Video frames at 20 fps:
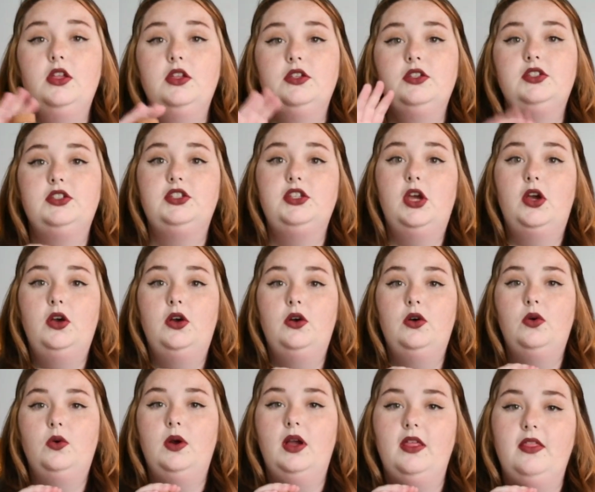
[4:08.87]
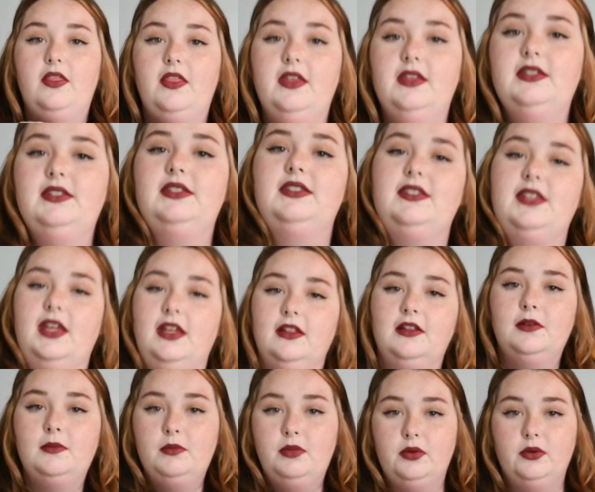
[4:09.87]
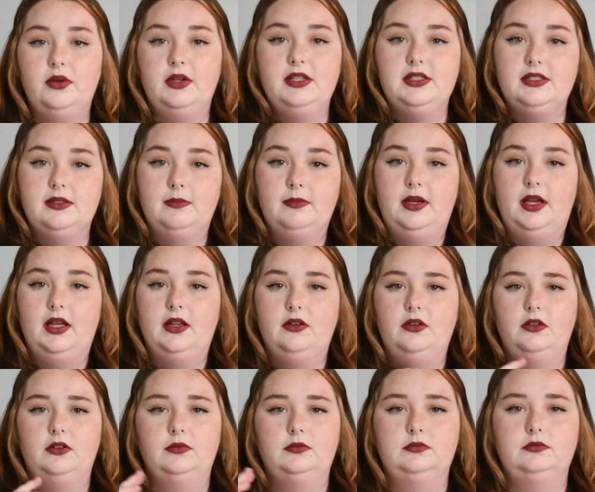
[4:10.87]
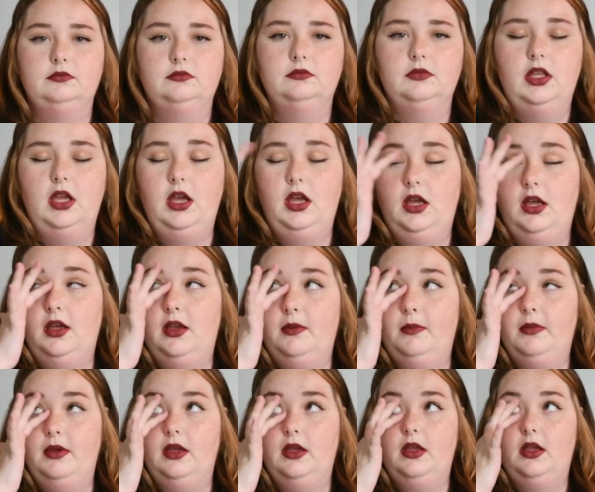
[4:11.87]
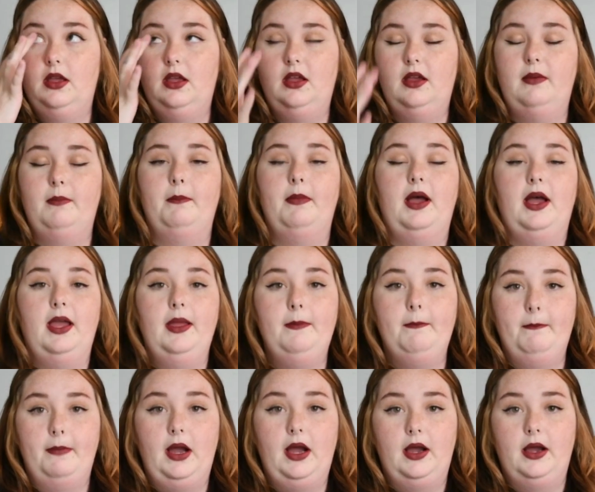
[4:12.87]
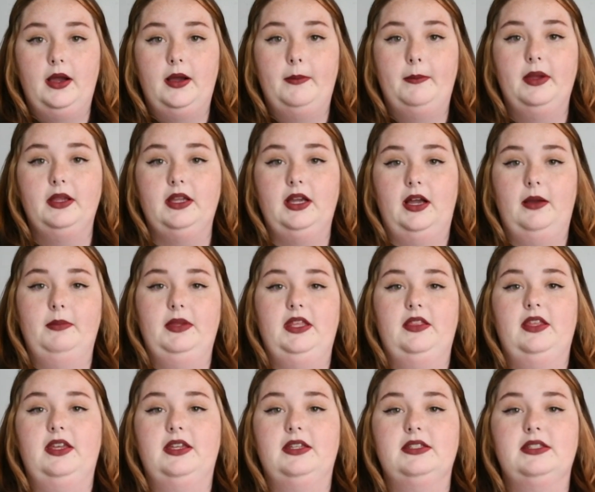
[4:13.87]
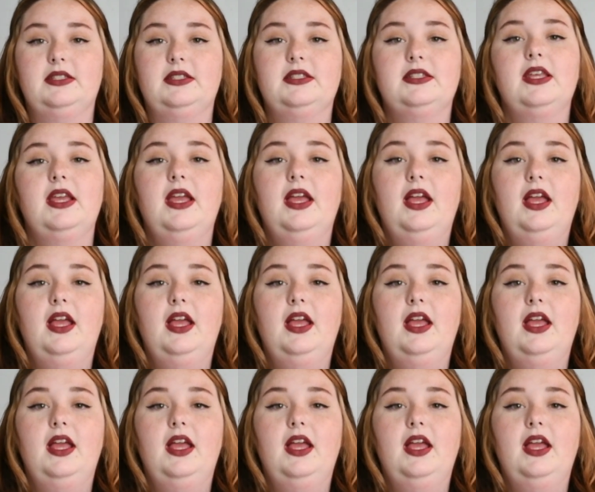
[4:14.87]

So this Salem Poison bottle, um, my mom got me this.